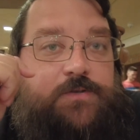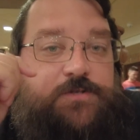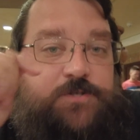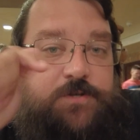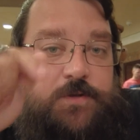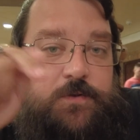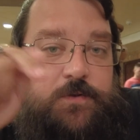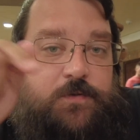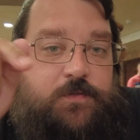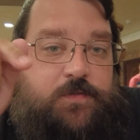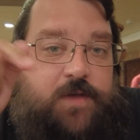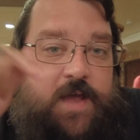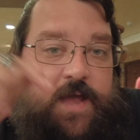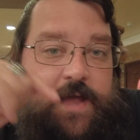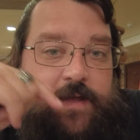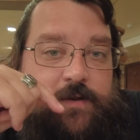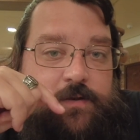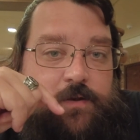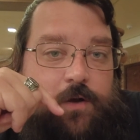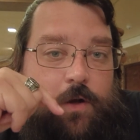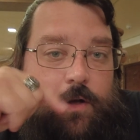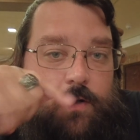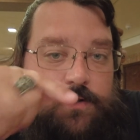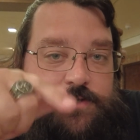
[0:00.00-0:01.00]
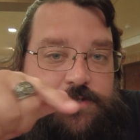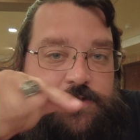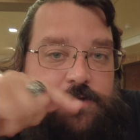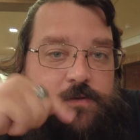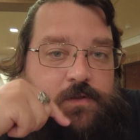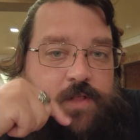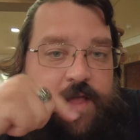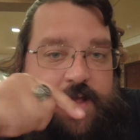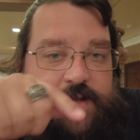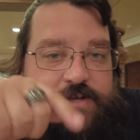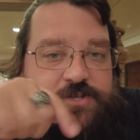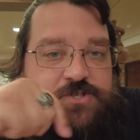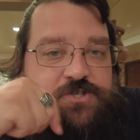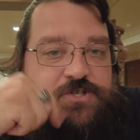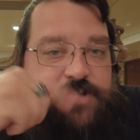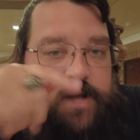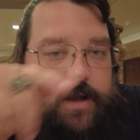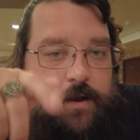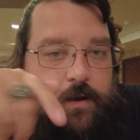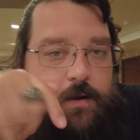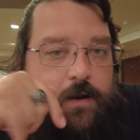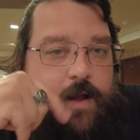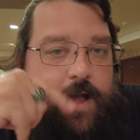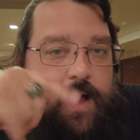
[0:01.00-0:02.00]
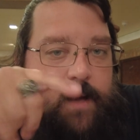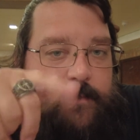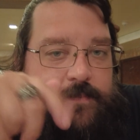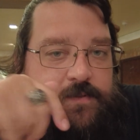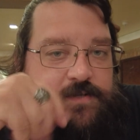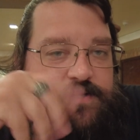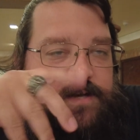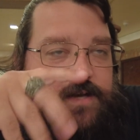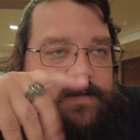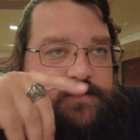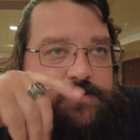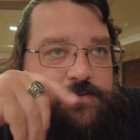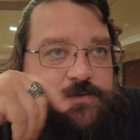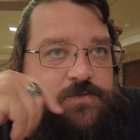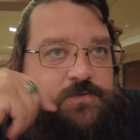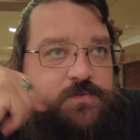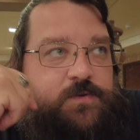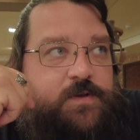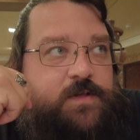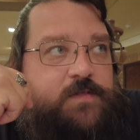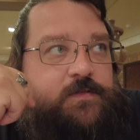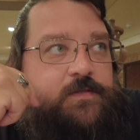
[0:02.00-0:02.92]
to then also like share appetizers with.